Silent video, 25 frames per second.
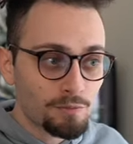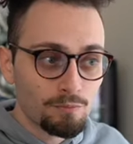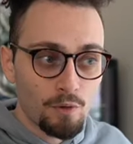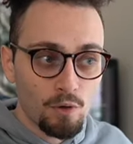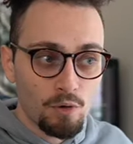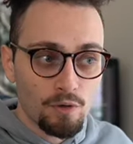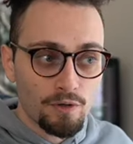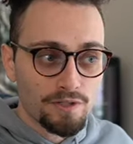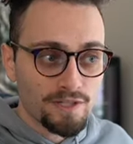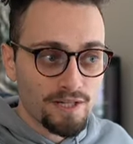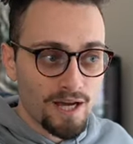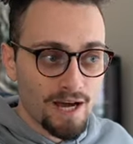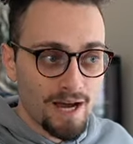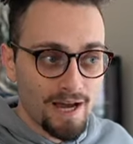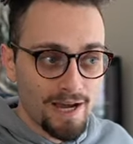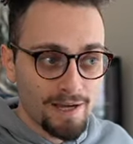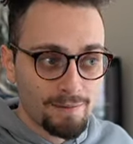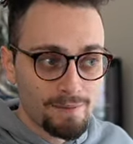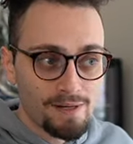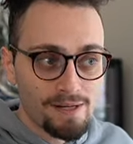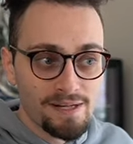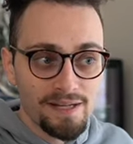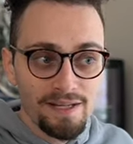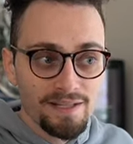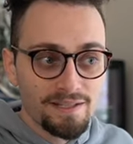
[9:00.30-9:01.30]
more
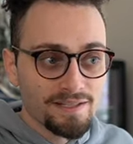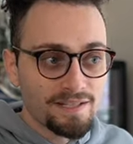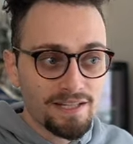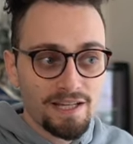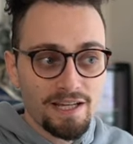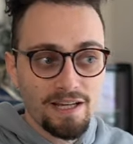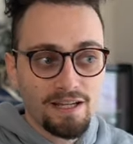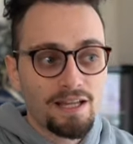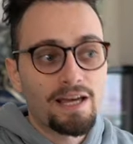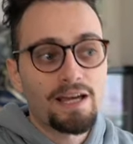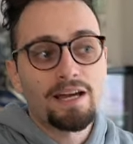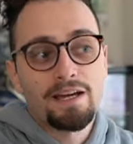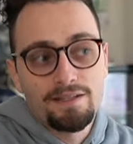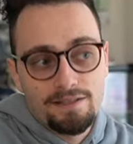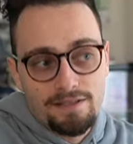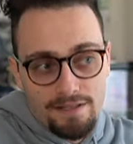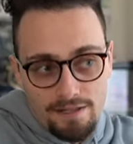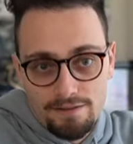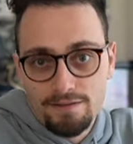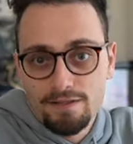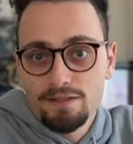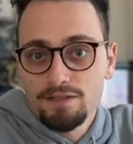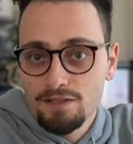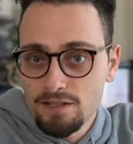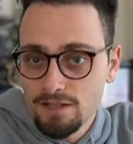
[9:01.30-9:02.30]
time to get like it's,
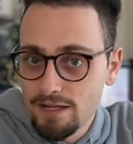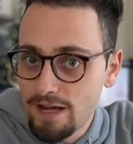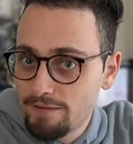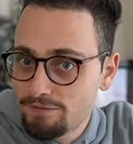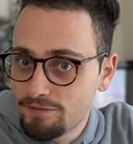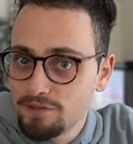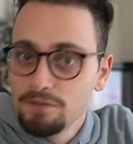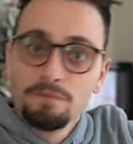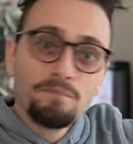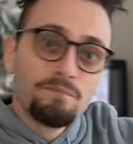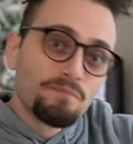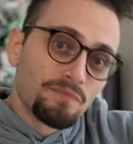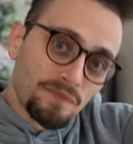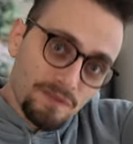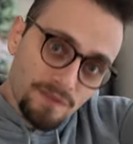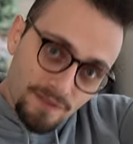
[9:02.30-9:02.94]
it's going to have to